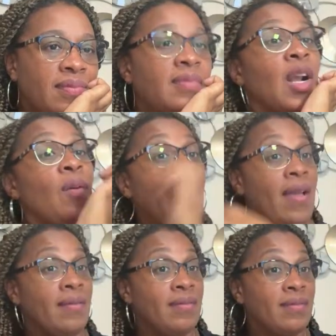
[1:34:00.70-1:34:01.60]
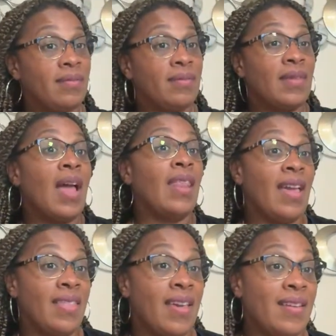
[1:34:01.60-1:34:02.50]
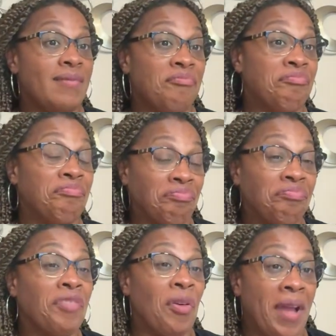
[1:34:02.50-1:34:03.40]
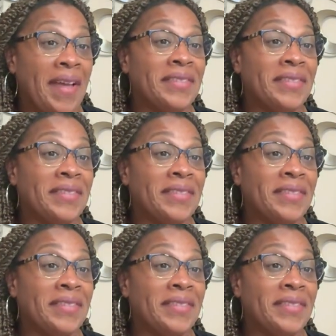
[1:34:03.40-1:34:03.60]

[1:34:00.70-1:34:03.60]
Okay. I like that. Okay.